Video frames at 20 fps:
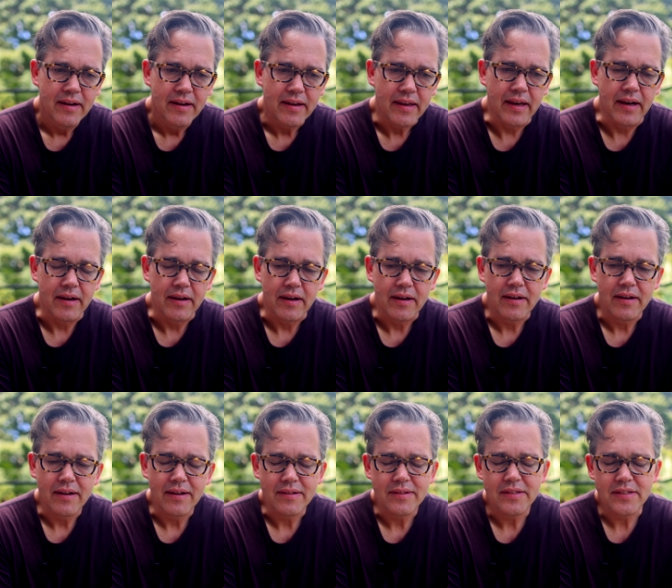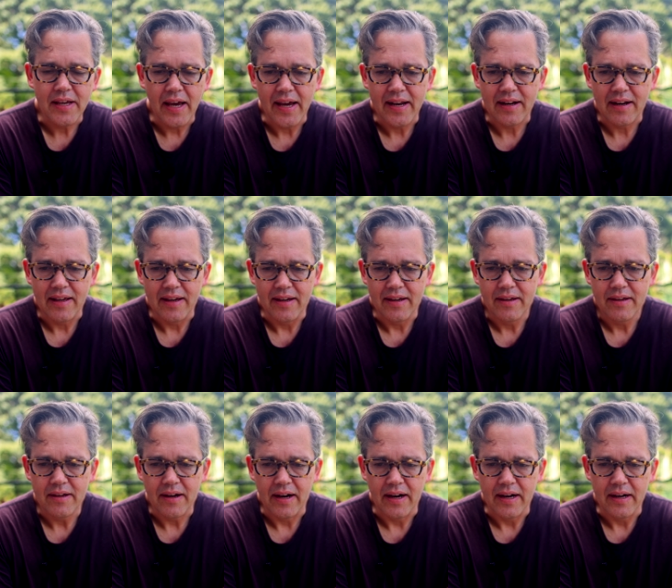yeah, sadly
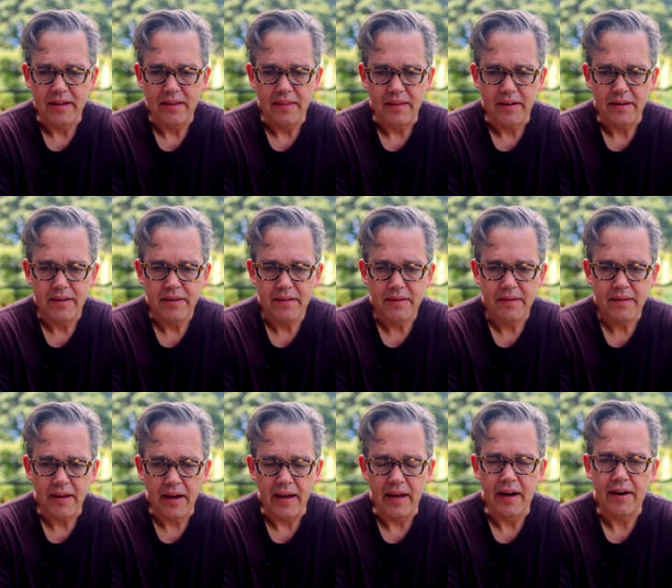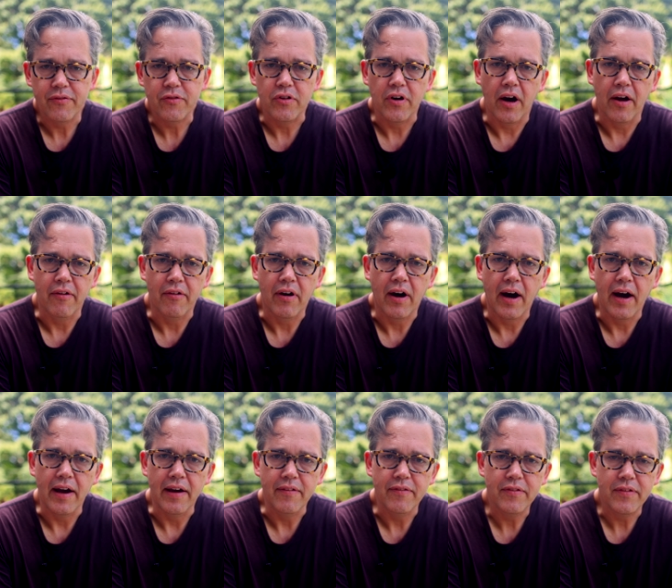the day after I
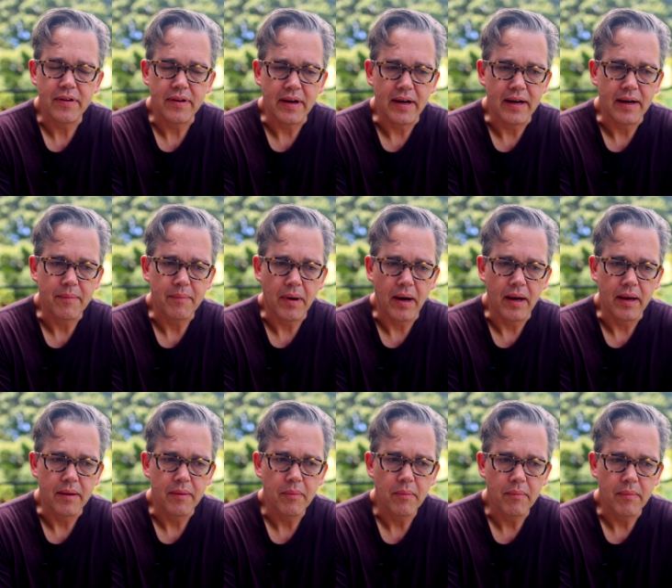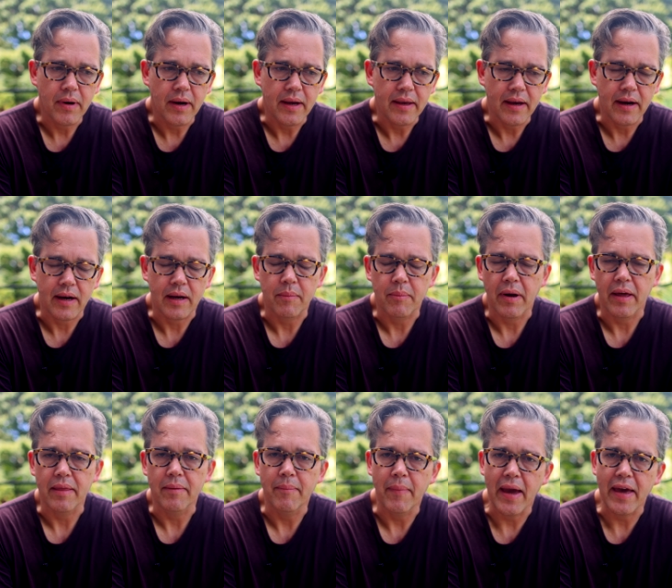arrived my younger
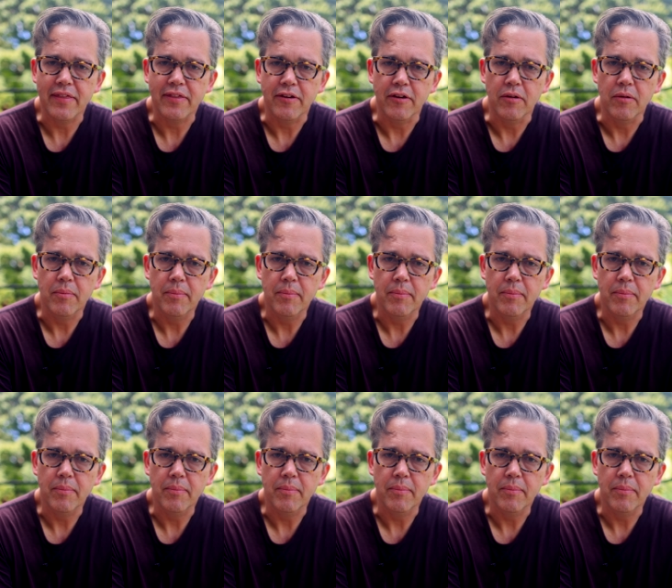brother Matthew